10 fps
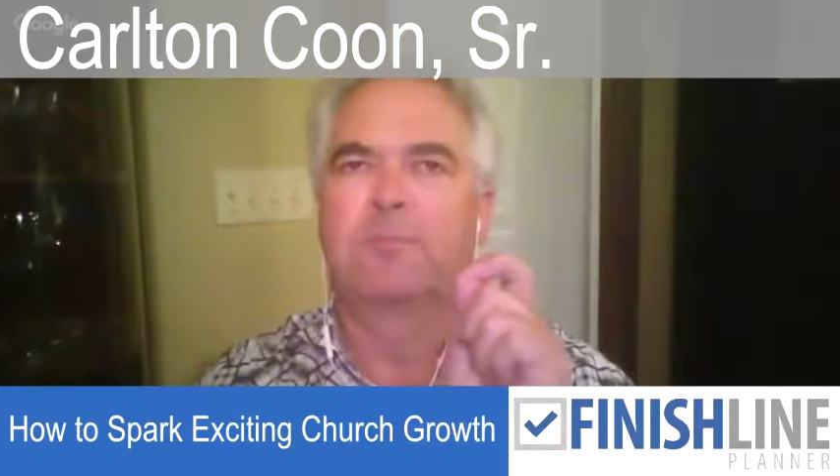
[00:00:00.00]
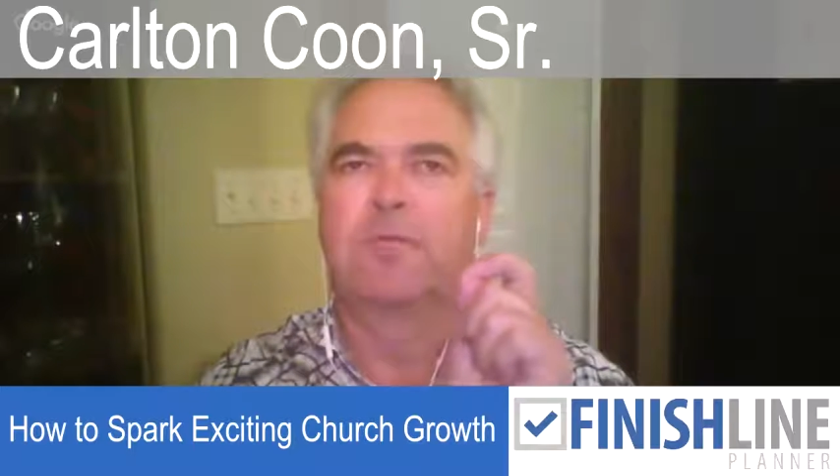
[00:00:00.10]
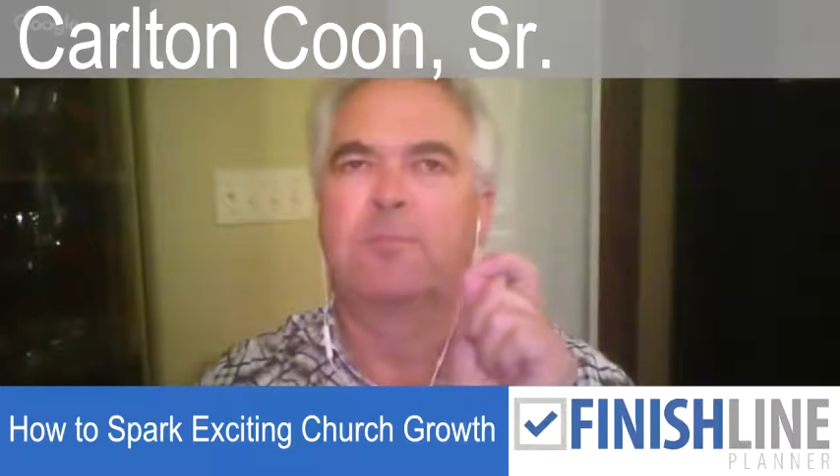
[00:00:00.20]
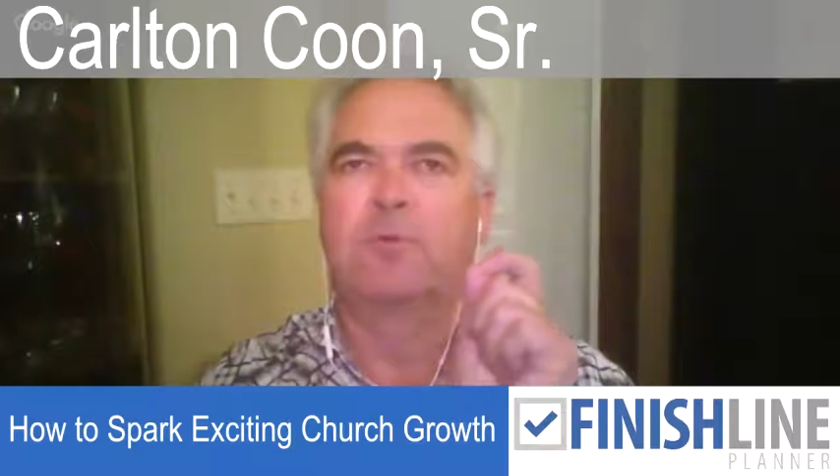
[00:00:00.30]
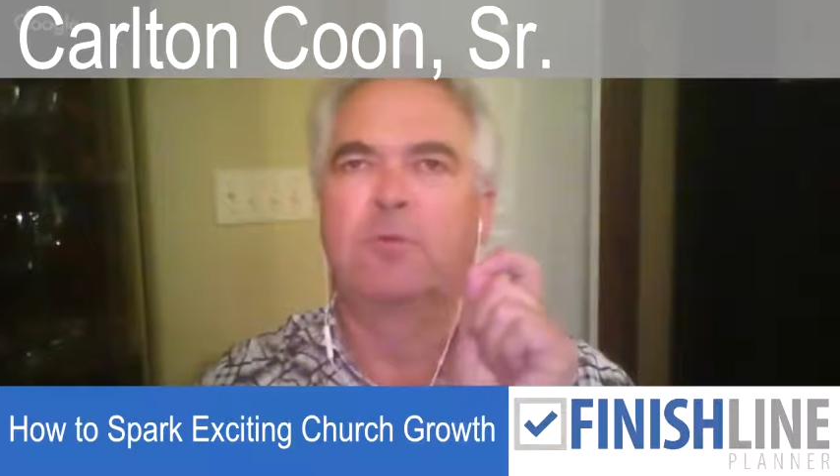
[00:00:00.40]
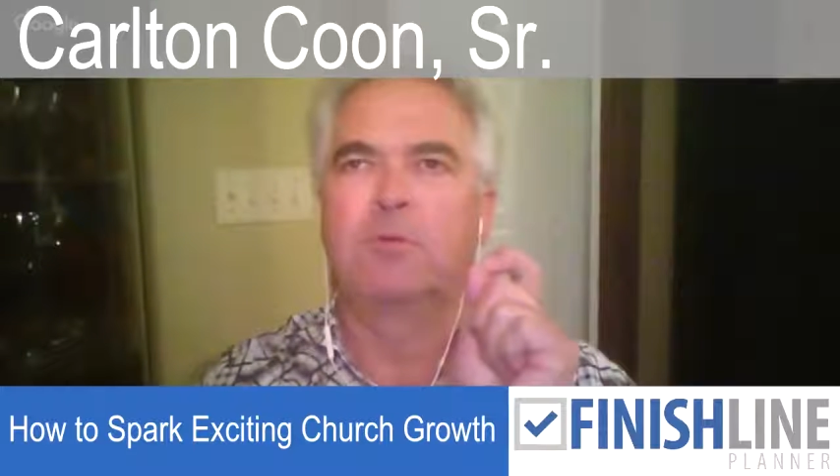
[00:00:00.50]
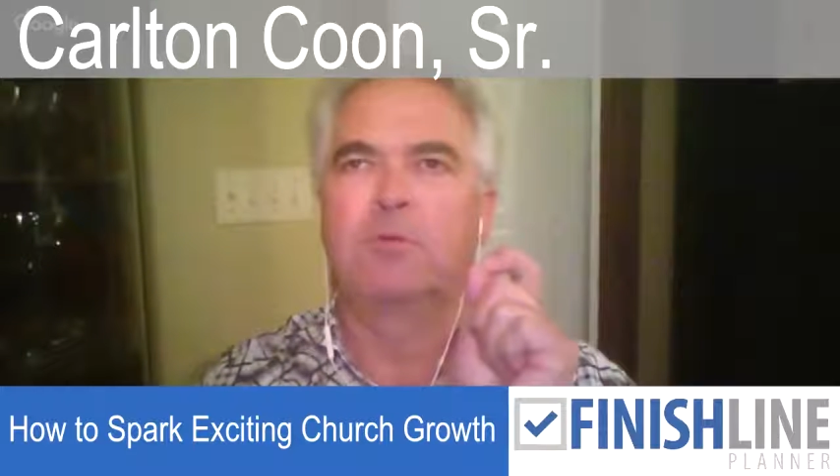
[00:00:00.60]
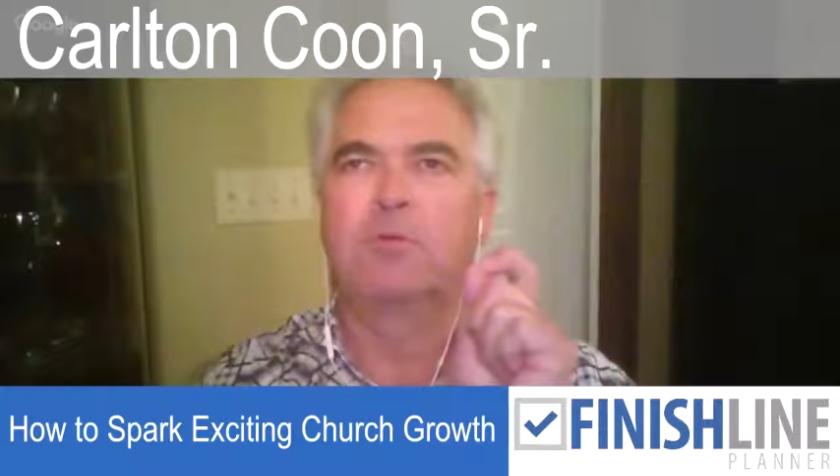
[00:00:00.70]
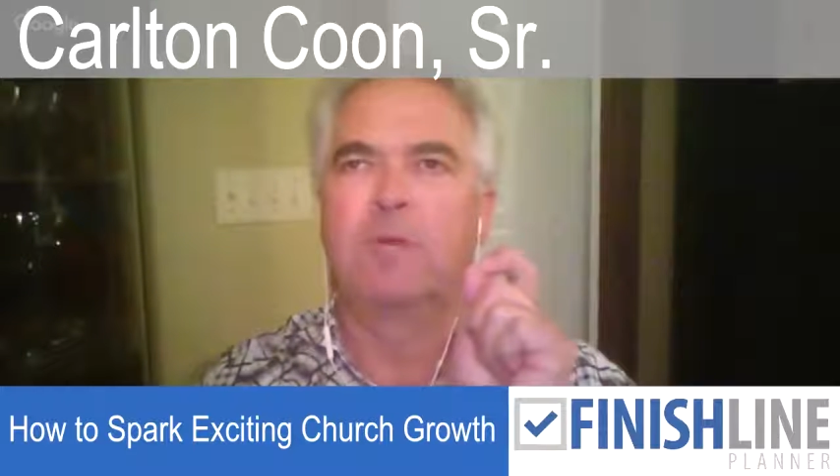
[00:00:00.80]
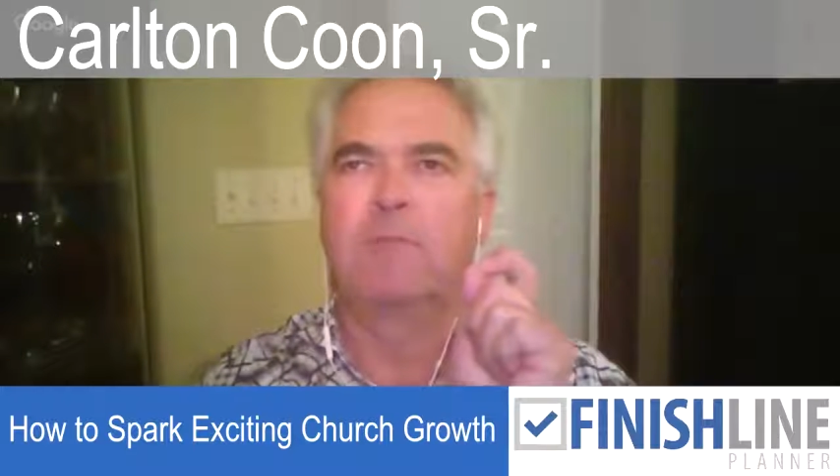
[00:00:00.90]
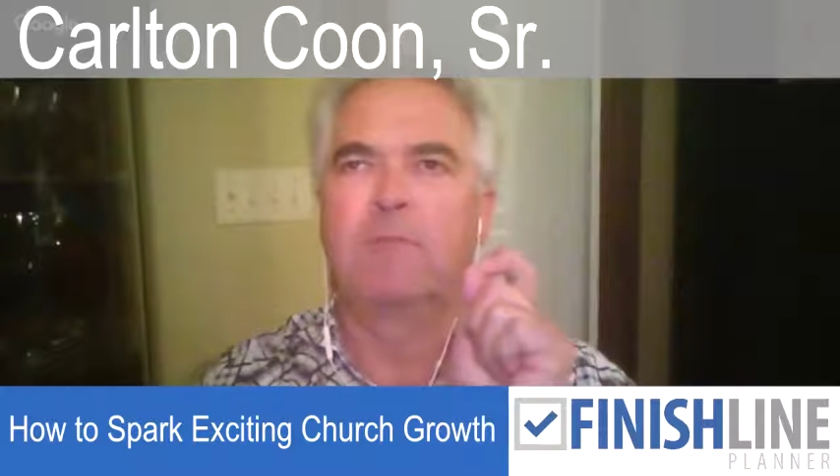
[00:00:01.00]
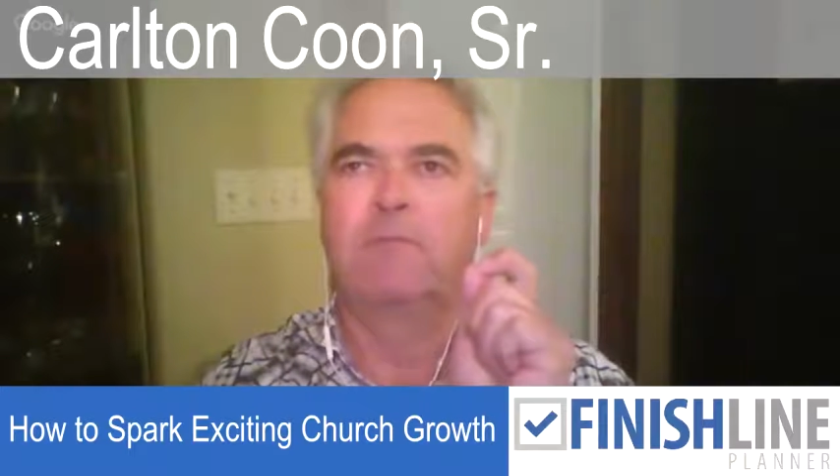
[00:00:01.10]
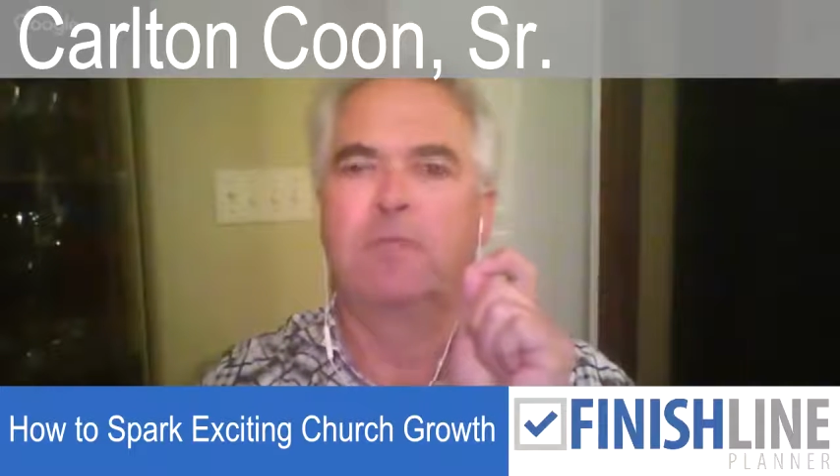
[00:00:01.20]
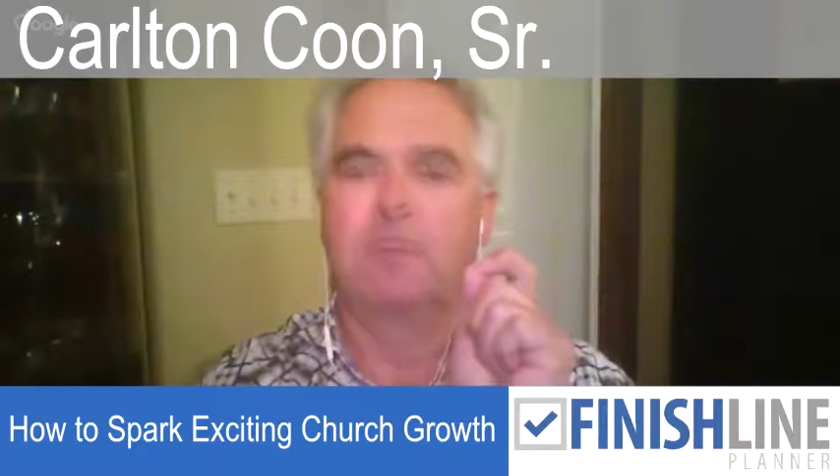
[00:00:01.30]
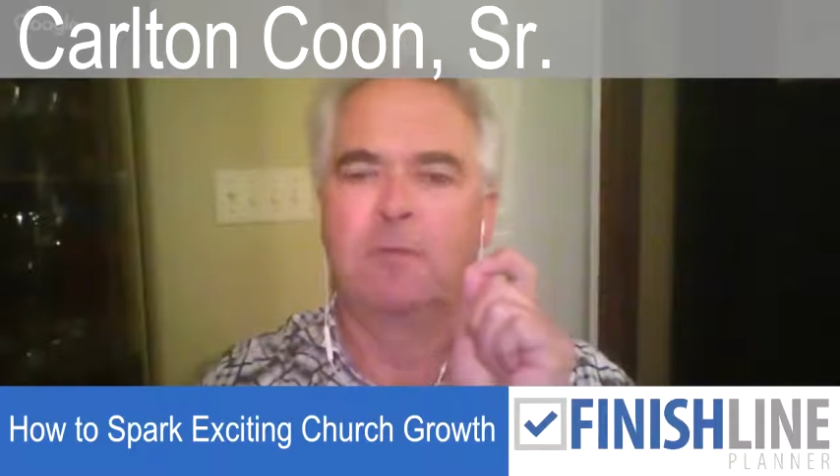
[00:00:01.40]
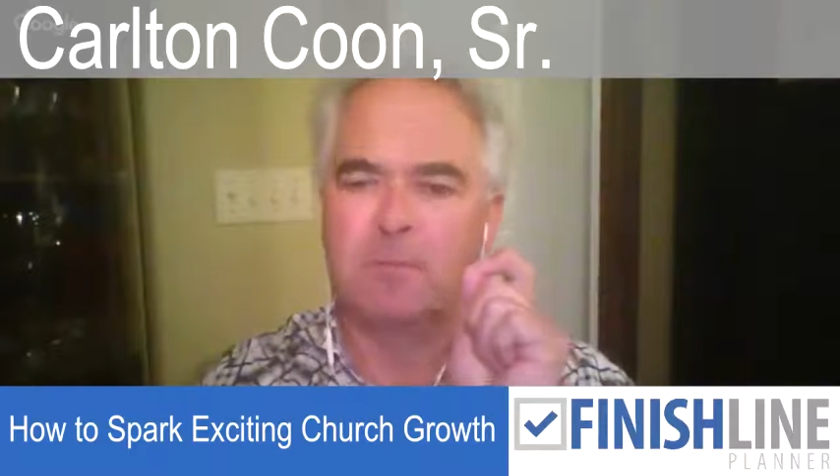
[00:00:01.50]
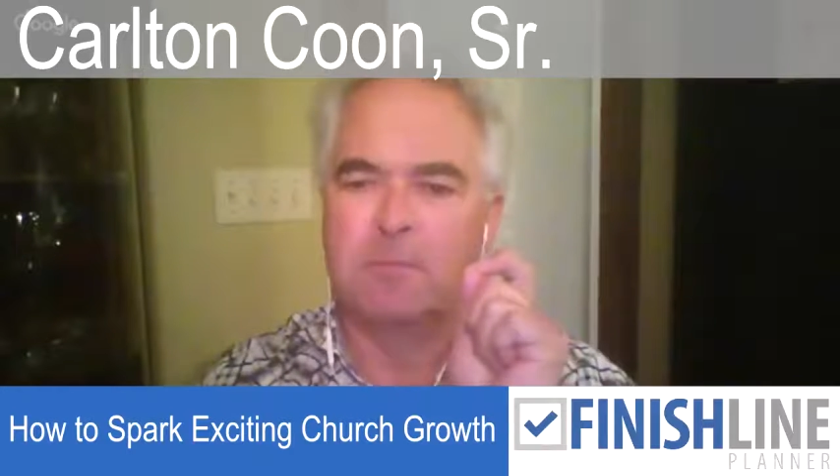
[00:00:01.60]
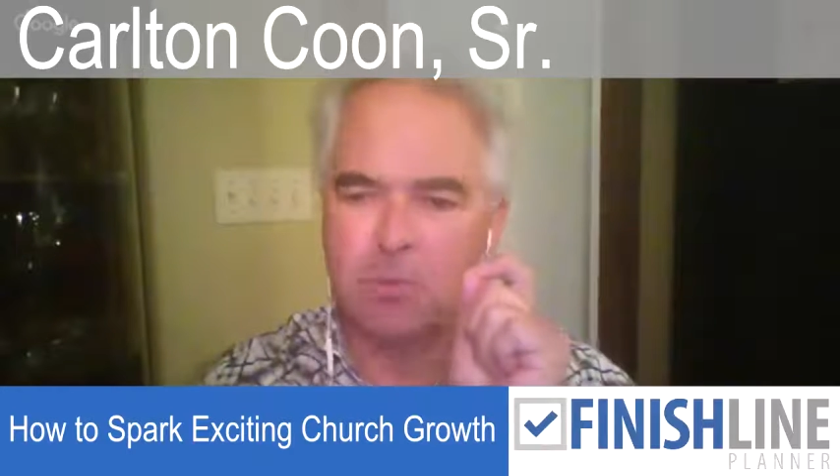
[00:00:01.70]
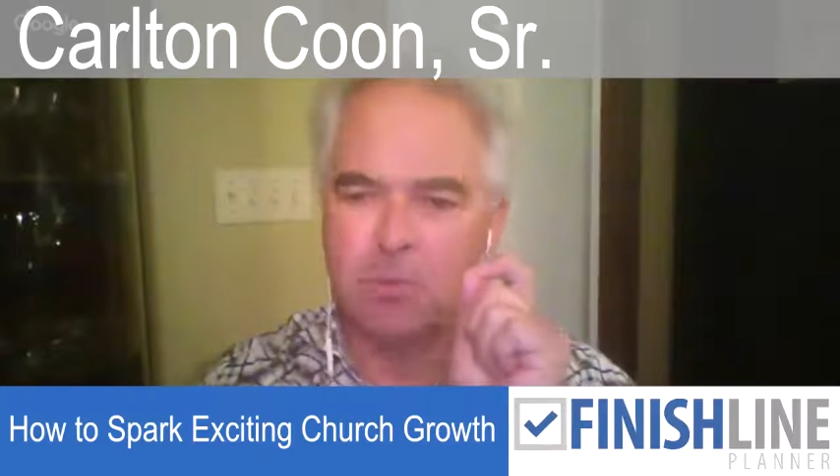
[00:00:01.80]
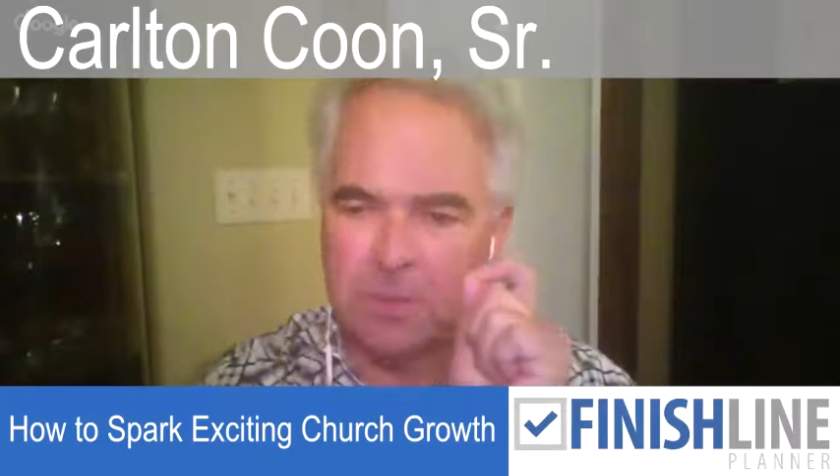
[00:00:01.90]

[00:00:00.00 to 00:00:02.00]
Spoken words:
people who have become the most